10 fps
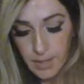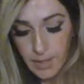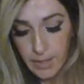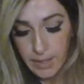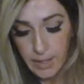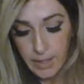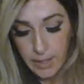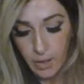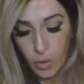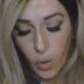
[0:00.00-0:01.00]
And like,
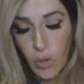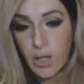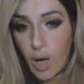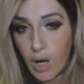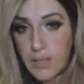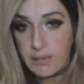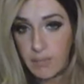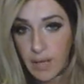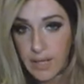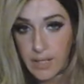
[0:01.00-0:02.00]
court costs
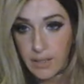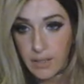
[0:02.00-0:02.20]
money.